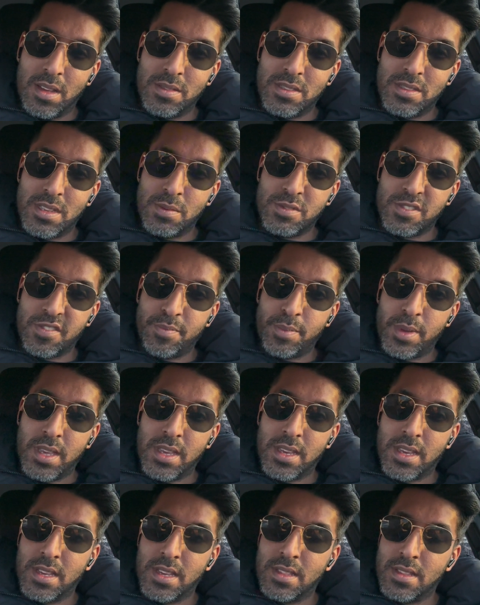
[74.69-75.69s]
In terms of
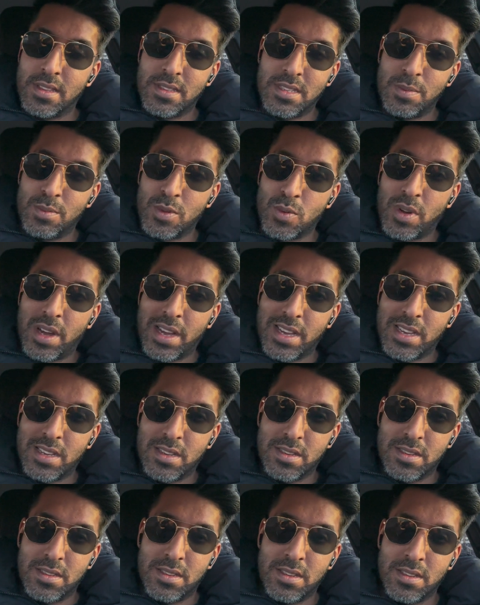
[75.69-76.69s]
peaking, it seems quite
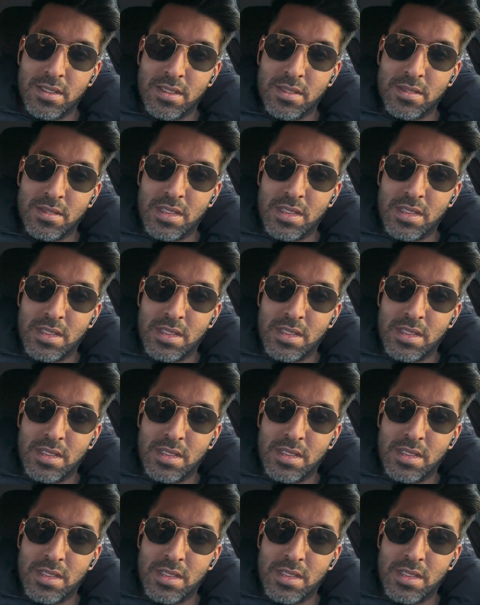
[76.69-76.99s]
good.